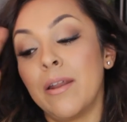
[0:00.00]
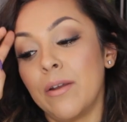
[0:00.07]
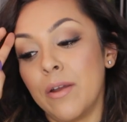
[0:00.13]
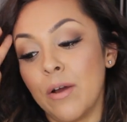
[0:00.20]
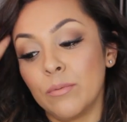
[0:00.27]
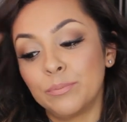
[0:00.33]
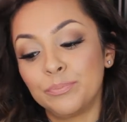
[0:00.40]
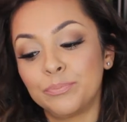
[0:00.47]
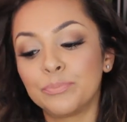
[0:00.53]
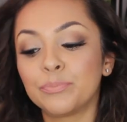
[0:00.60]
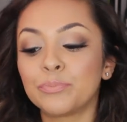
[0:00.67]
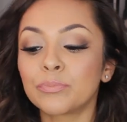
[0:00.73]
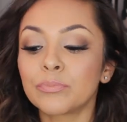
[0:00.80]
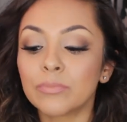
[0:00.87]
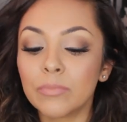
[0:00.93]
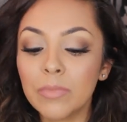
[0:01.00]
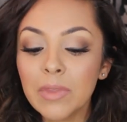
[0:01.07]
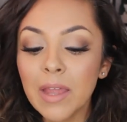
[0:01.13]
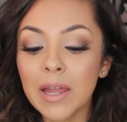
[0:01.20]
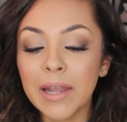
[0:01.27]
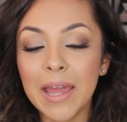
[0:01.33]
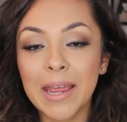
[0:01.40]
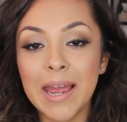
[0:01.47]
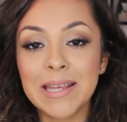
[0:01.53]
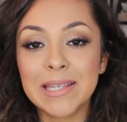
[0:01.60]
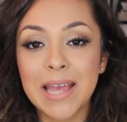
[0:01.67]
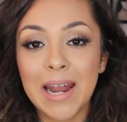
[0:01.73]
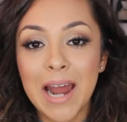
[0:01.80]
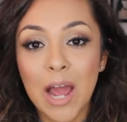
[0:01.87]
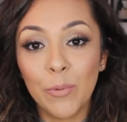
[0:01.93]
I don't know. Like I
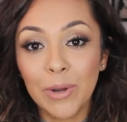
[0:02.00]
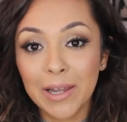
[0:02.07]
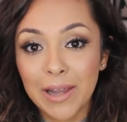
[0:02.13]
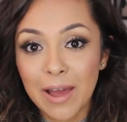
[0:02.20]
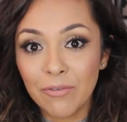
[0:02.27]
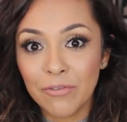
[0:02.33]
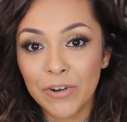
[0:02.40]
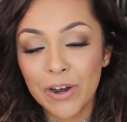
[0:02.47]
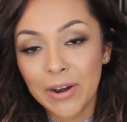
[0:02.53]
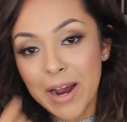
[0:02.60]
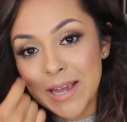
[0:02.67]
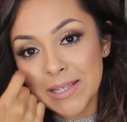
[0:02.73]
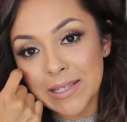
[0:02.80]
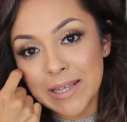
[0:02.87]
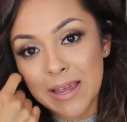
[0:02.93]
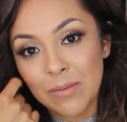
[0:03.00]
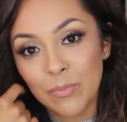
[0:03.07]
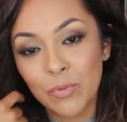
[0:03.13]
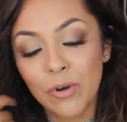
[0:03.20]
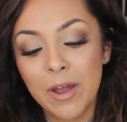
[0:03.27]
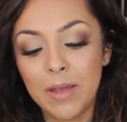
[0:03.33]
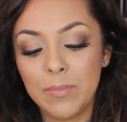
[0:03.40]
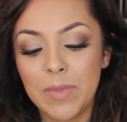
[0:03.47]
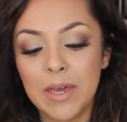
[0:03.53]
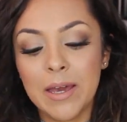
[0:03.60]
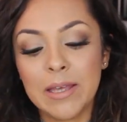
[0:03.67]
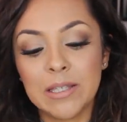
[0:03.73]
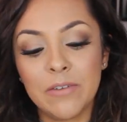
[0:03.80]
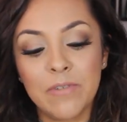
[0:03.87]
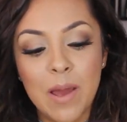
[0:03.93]
said, I would love for your guys' input
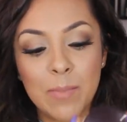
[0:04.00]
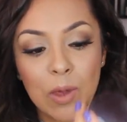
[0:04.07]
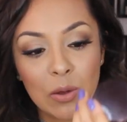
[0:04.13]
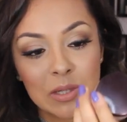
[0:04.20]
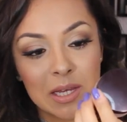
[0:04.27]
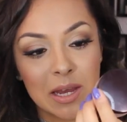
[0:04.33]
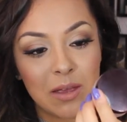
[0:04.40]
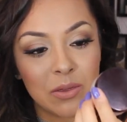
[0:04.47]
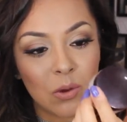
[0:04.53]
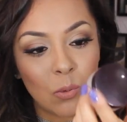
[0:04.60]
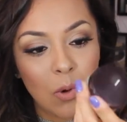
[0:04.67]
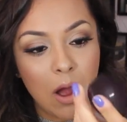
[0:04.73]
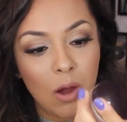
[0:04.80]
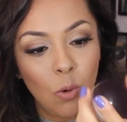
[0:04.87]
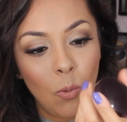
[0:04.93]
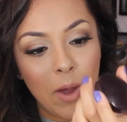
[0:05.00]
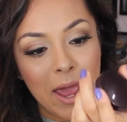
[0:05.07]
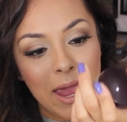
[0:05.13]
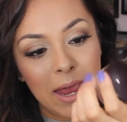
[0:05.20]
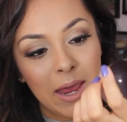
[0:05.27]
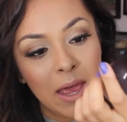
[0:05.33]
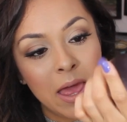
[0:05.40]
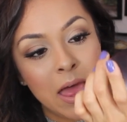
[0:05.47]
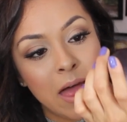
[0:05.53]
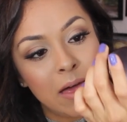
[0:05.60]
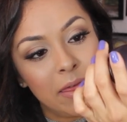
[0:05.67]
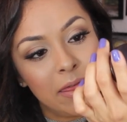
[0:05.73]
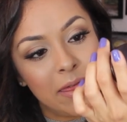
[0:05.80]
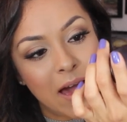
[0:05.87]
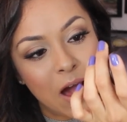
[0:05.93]
because if I'm using it the wrong way,
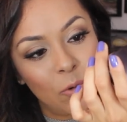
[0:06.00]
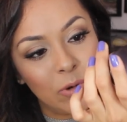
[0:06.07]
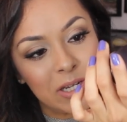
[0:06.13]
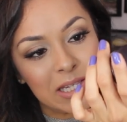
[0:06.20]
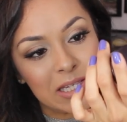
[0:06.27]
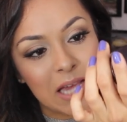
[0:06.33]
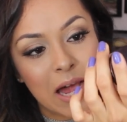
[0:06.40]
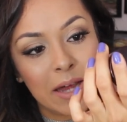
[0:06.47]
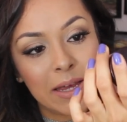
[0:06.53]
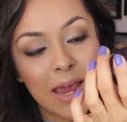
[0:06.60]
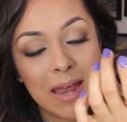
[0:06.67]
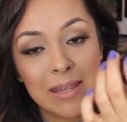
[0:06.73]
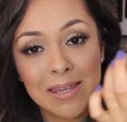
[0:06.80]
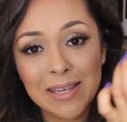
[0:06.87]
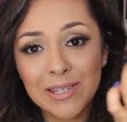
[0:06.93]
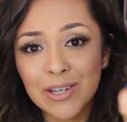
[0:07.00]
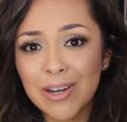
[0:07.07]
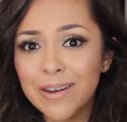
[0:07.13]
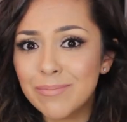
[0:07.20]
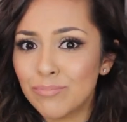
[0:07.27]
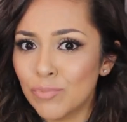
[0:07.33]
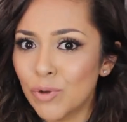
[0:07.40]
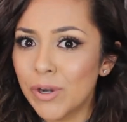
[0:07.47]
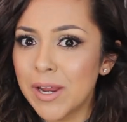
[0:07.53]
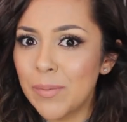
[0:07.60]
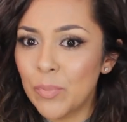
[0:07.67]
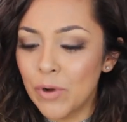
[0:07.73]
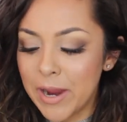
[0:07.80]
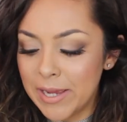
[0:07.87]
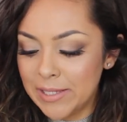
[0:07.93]
that would suck. And these are
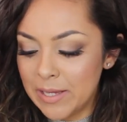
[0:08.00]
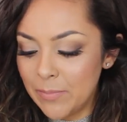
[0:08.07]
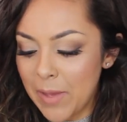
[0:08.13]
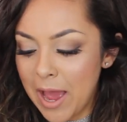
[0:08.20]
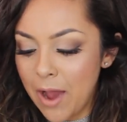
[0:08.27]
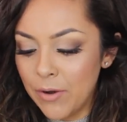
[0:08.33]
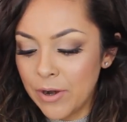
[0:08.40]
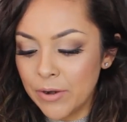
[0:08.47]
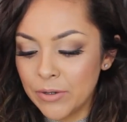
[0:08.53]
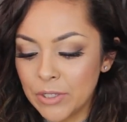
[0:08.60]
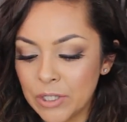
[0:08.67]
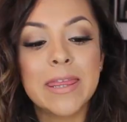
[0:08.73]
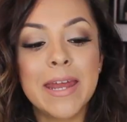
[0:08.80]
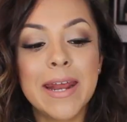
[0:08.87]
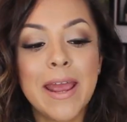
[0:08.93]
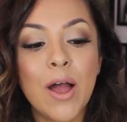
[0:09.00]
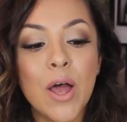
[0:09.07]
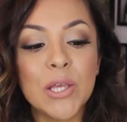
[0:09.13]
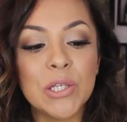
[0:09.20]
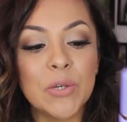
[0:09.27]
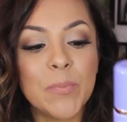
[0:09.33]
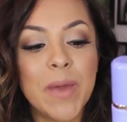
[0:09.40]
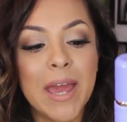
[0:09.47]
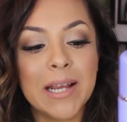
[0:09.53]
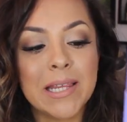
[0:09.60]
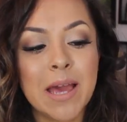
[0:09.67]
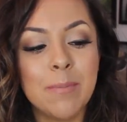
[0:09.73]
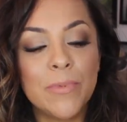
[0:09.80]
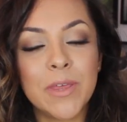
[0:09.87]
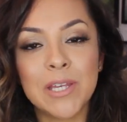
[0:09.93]
pretty pricey powders. Then I also picked
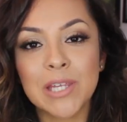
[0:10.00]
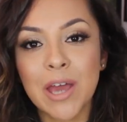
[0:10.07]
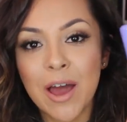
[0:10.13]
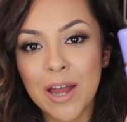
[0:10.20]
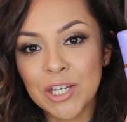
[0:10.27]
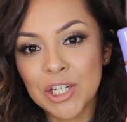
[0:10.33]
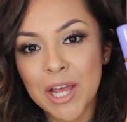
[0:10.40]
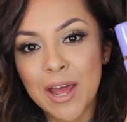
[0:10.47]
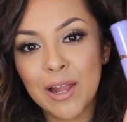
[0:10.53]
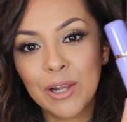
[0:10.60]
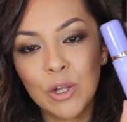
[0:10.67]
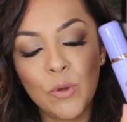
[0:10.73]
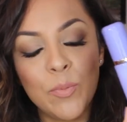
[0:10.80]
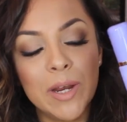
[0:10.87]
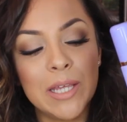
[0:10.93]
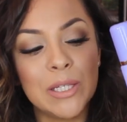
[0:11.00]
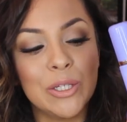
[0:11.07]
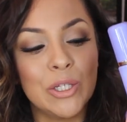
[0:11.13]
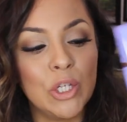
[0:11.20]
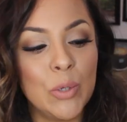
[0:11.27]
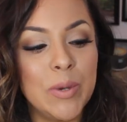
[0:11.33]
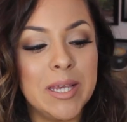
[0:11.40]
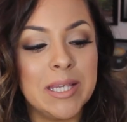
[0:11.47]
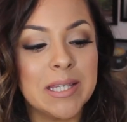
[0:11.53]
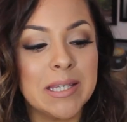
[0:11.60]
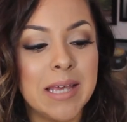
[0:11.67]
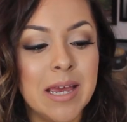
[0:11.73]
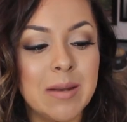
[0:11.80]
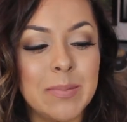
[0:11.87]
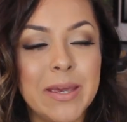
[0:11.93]
up the Tatcha Luminous Dewy
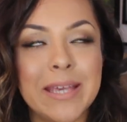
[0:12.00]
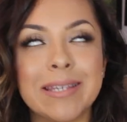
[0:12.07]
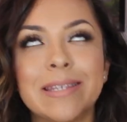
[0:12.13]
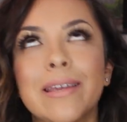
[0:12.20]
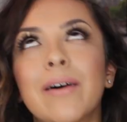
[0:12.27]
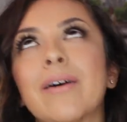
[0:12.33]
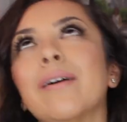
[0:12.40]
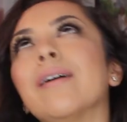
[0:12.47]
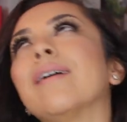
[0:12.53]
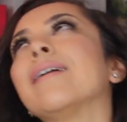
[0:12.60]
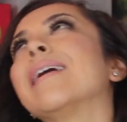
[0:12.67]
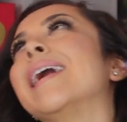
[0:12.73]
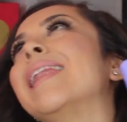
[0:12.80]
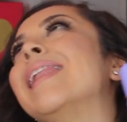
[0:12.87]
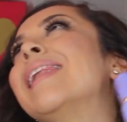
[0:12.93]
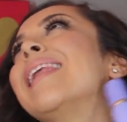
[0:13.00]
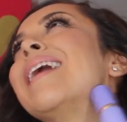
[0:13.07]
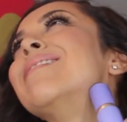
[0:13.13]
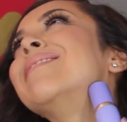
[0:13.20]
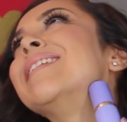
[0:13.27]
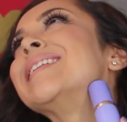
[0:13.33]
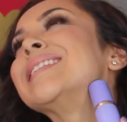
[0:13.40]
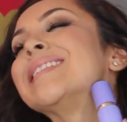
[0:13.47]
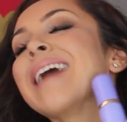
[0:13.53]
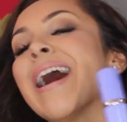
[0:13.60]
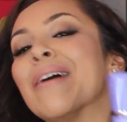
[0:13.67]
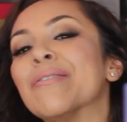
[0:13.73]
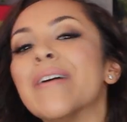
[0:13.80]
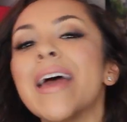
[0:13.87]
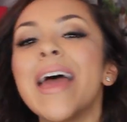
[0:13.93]
Skin Mist. Oh, I love this
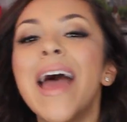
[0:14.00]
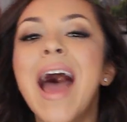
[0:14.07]
stuff.